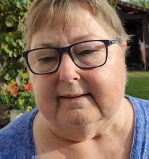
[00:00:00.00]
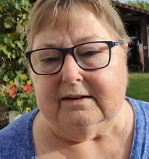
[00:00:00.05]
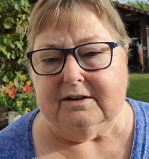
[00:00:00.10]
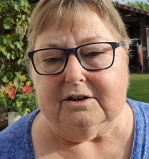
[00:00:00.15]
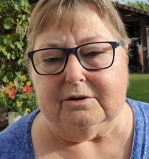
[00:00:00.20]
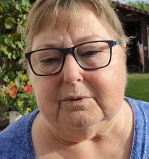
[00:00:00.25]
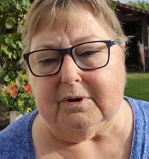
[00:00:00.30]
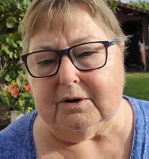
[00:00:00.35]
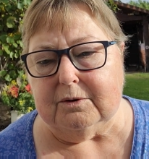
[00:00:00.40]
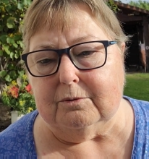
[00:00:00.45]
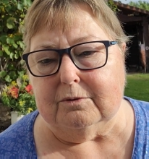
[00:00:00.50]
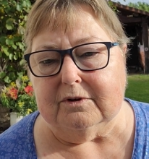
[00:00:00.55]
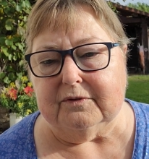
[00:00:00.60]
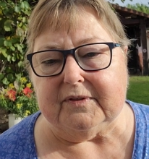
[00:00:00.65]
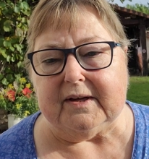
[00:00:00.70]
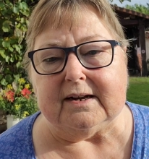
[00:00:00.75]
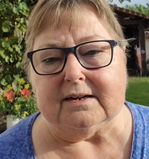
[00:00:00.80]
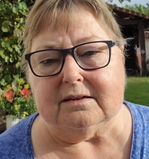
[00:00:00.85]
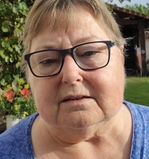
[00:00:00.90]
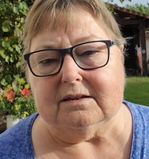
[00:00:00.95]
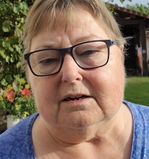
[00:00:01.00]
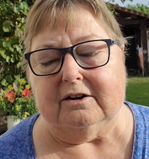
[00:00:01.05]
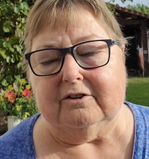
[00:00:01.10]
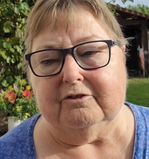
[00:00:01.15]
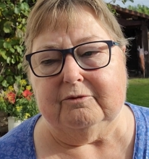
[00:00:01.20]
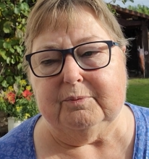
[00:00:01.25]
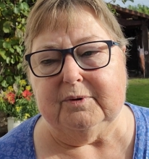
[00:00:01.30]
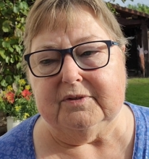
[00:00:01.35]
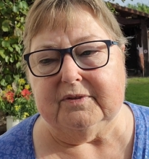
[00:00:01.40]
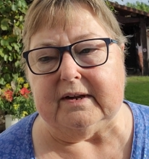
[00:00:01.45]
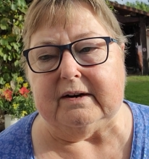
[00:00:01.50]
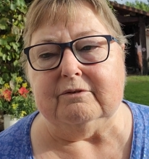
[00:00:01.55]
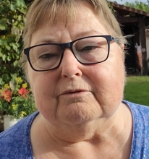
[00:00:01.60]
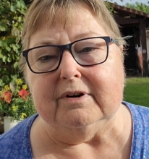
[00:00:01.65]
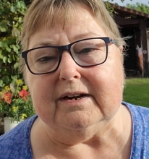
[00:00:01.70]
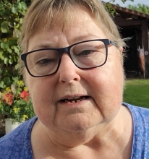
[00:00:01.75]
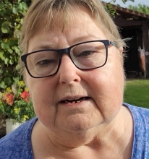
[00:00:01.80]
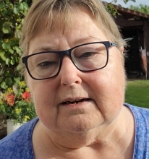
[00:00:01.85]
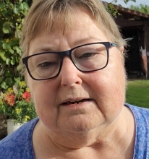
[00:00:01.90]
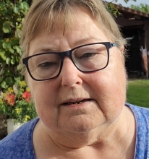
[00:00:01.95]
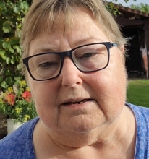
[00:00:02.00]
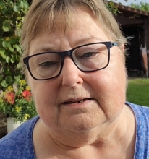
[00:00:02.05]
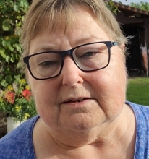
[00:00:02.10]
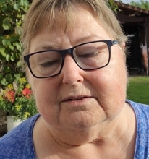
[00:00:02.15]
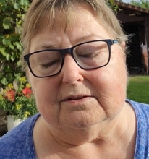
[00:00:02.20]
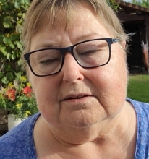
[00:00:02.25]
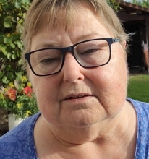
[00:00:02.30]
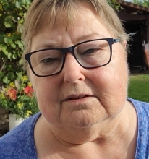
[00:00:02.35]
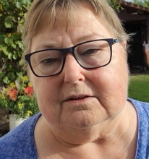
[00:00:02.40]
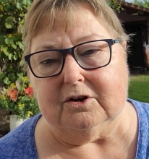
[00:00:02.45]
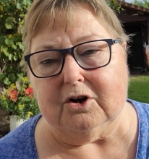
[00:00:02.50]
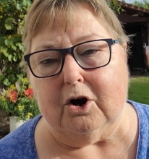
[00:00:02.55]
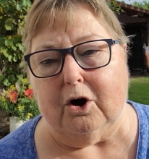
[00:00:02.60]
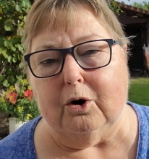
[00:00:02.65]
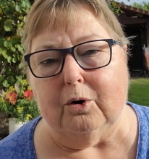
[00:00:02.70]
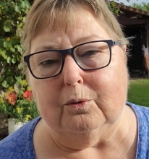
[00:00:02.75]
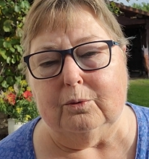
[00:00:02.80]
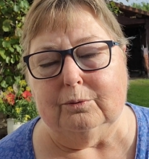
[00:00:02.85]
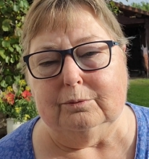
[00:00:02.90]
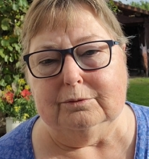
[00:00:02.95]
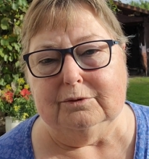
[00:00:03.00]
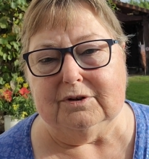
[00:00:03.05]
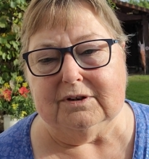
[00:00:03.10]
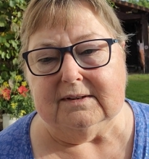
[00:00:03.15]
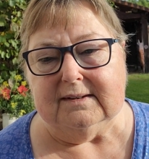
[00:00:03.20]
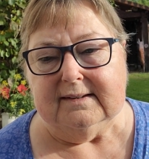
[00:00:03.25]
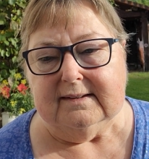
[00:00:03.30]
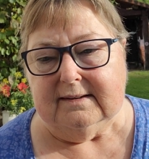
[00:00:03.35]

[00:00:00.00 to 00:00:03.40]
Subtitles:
doing all of that stuff, but then realised that the cold,